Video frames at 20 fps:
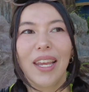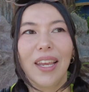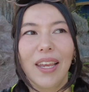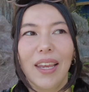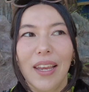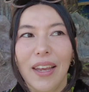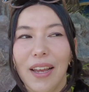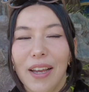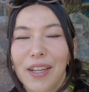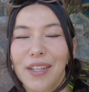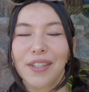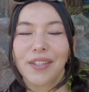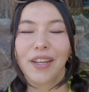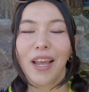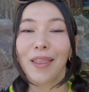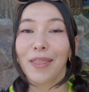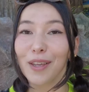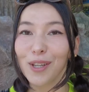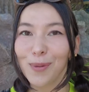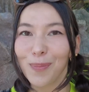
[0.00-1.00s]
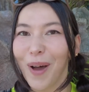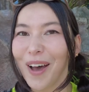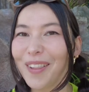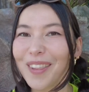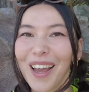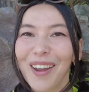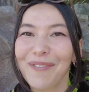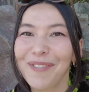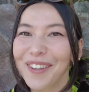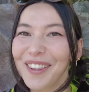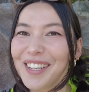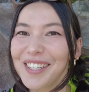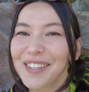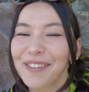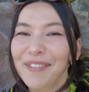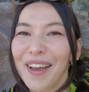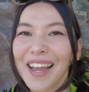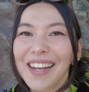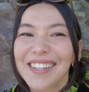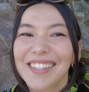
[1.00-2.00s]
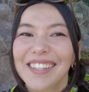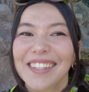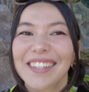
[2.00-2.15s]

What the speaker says: he is in the spotlight for this event.